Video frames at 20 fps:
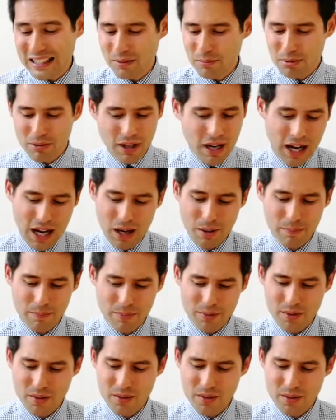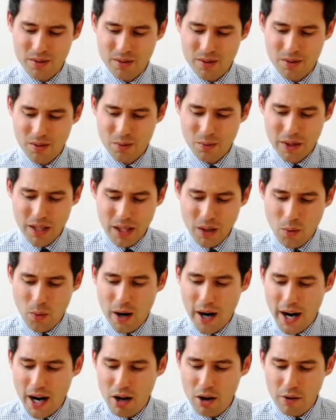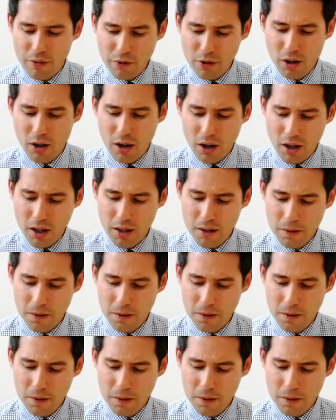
perhaps we inquire of God.